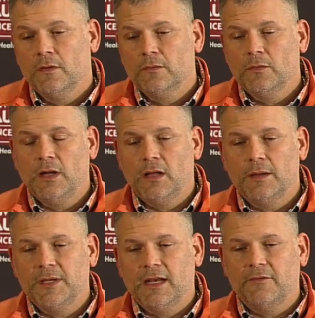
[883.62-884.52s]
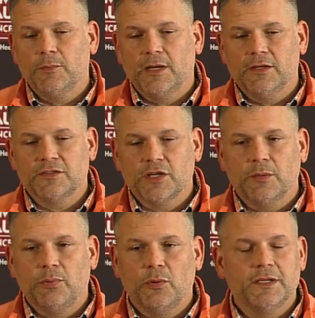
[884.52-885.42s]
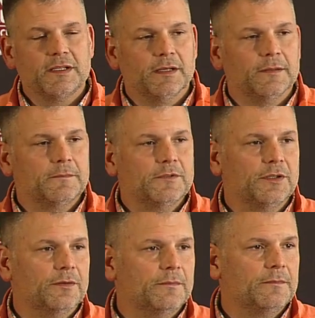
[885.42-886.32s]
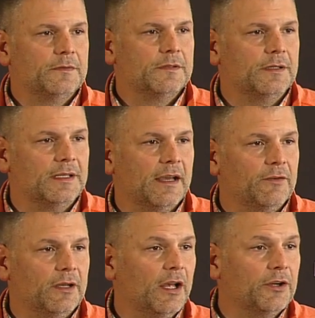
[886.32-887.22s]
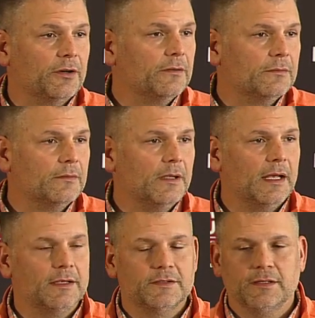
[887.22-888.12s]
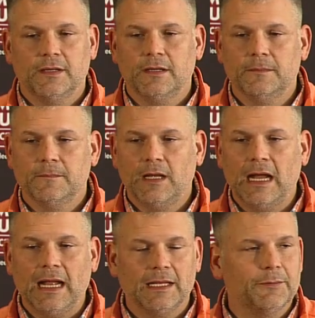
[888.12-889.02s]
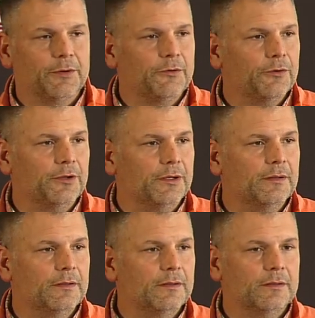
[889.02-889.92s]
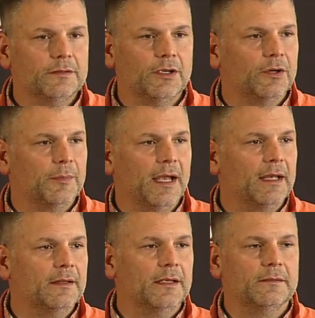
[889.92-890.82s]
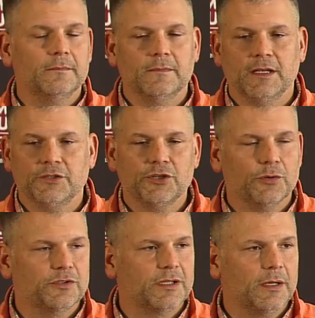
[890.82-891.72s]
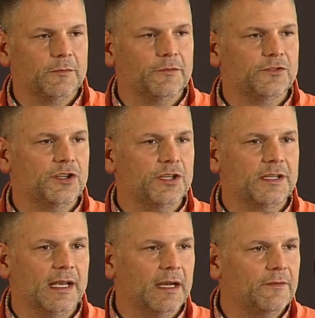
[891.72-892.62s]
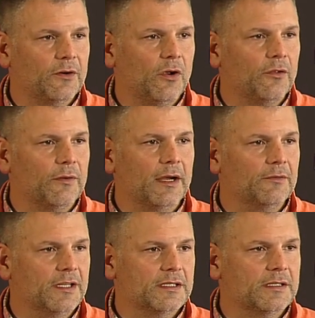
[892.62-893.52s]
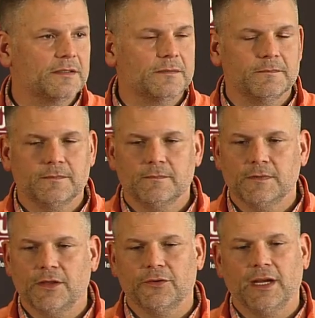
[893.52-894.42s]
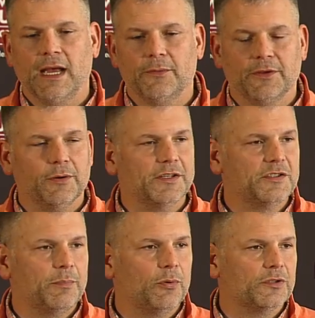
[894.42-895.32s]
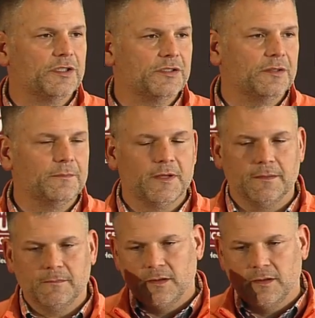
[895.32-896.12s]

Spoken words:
Well, I mean, everybody is going to point to Devin Hunter as a highly recruited young man that chose to come to Virginia Tech for all the right reasons. Another guy with a great support system that